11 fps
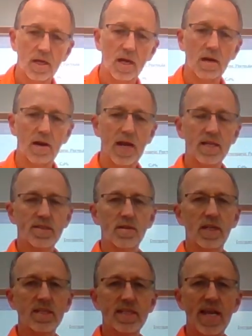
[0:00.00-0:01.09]
All right, so
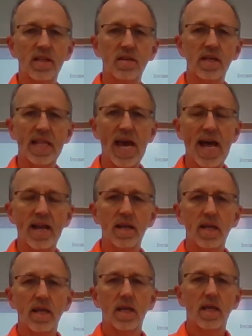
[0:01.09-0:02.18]
let's take a look at that.
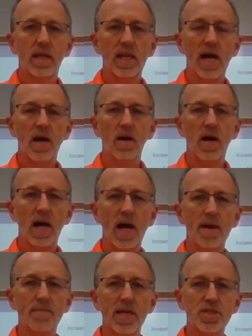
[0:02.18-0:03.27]
Now, I
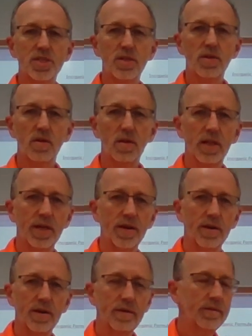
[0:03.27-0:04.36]
mentioned
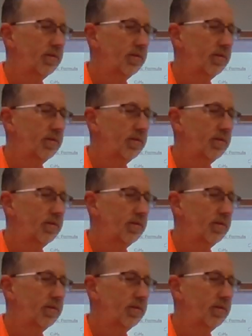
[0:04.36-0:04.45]
earlier